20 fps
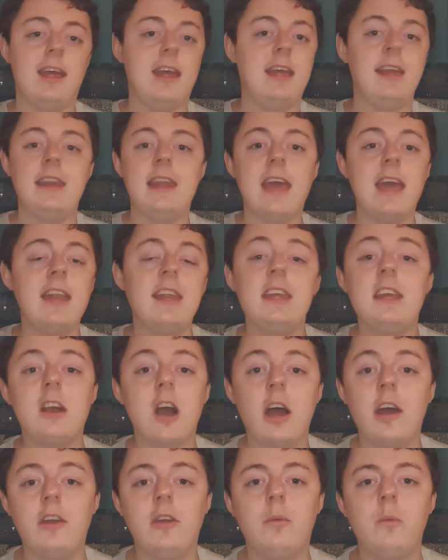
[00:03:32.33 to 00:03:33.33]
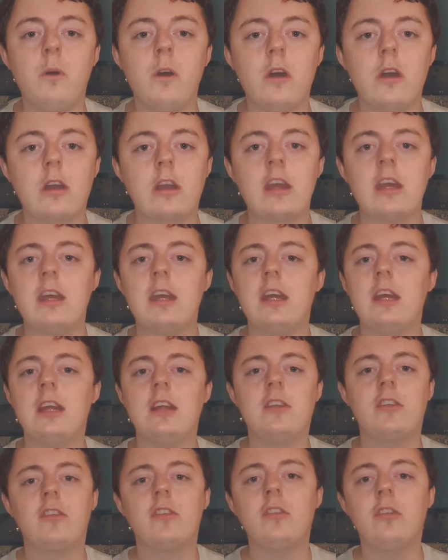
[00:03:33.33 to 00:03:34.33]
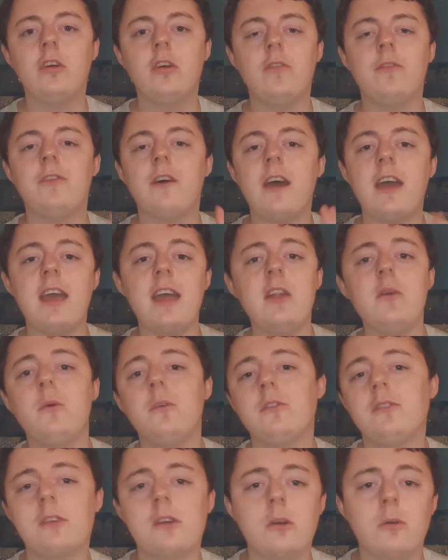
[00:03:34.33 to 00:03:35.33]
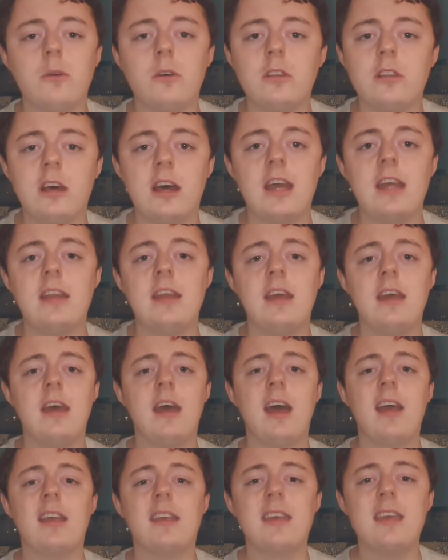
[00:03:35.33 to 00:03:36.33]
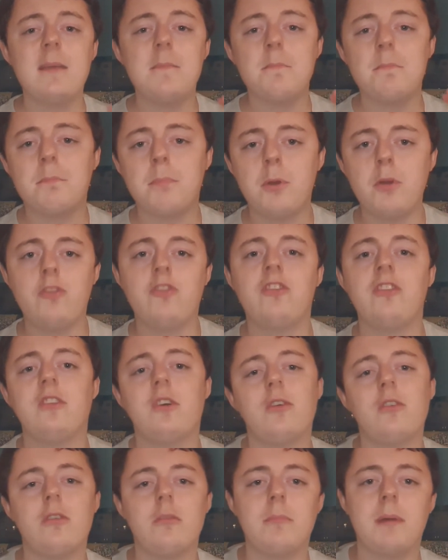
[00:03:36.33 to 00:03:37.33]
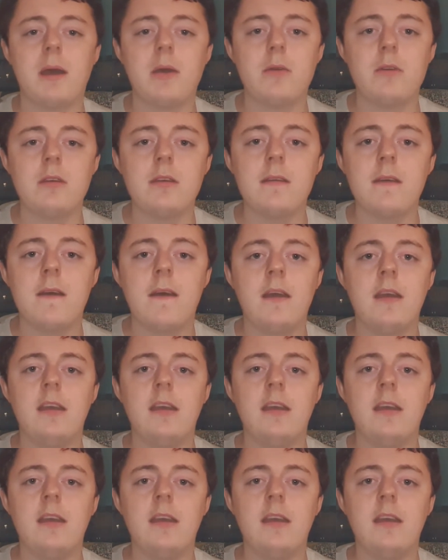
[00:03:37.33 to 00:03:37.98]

in any kind of work, it's not for anyone to go online and keep pushing her about it.